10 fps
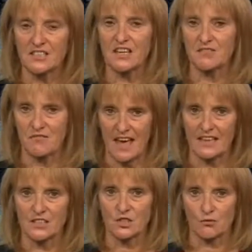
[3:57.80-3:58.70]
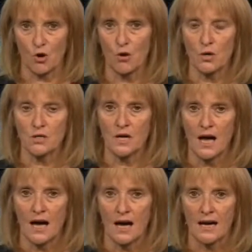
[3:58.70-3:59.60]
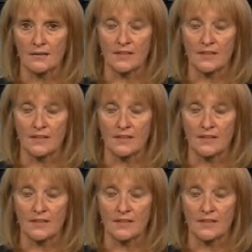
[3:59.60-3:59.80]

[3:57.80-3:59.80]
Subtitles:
an advanced role that